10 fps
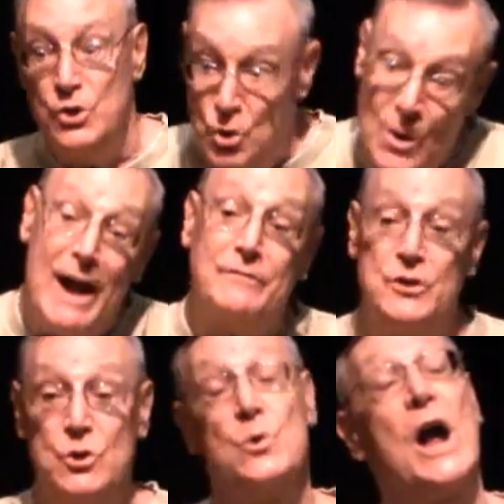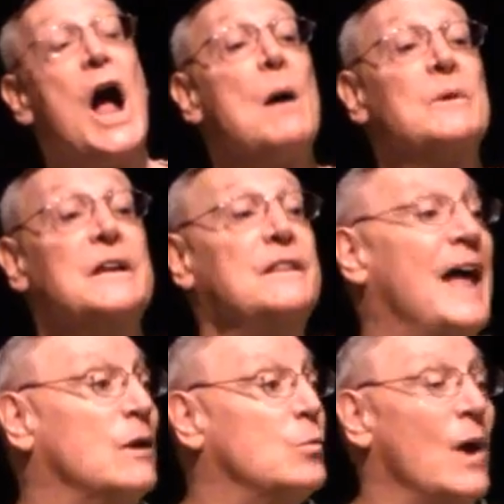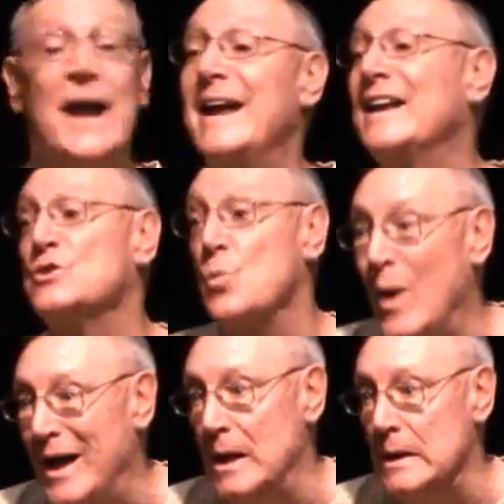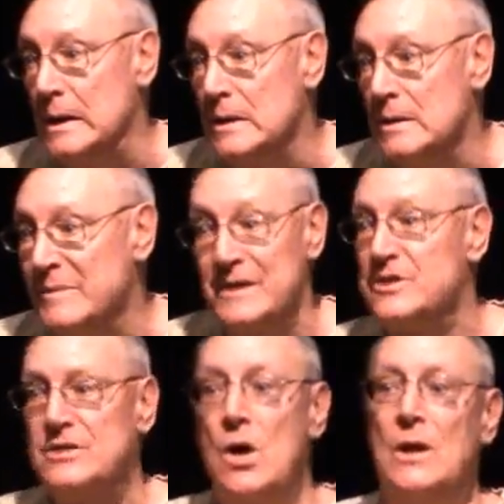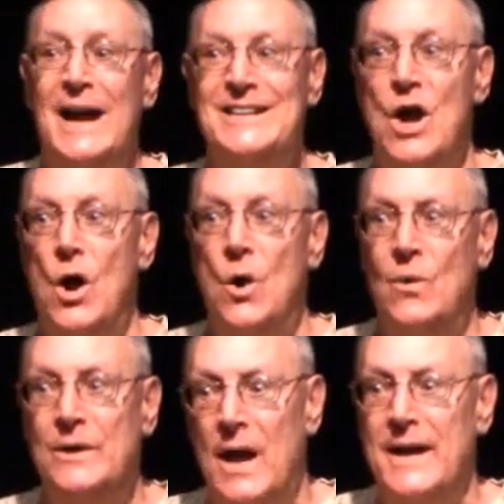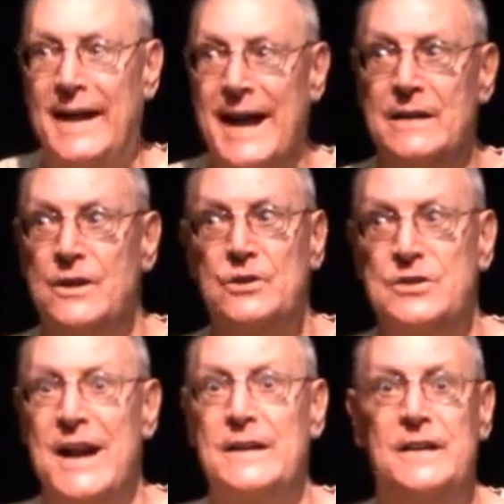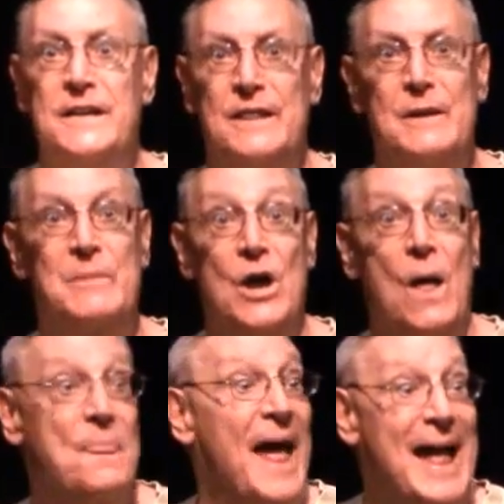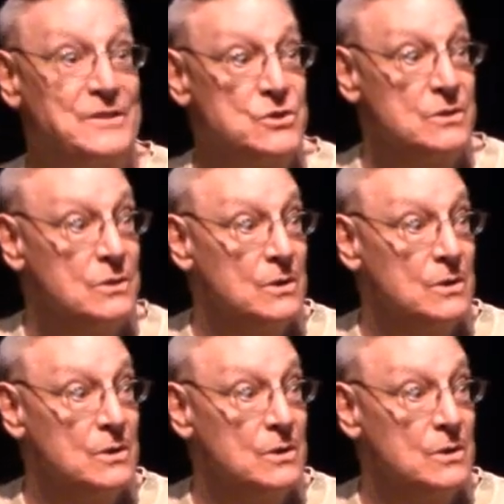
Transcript: you have to do comedy that way as well. because that's all I know and I can't understand anything beyond that.